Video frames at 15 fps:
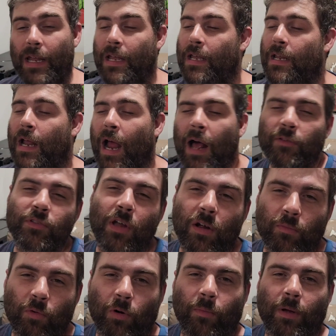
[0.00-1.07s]
and I'll
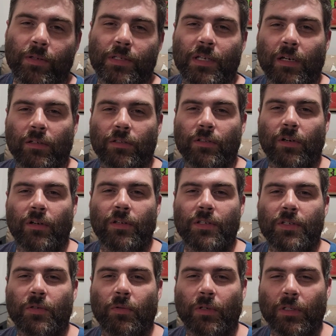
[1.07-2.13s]
talk more about Psychotronic
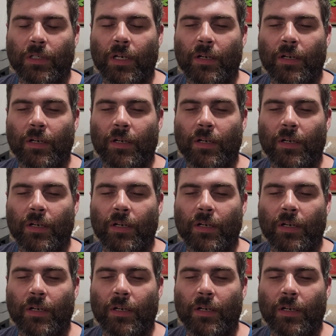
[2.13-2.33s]
Squirt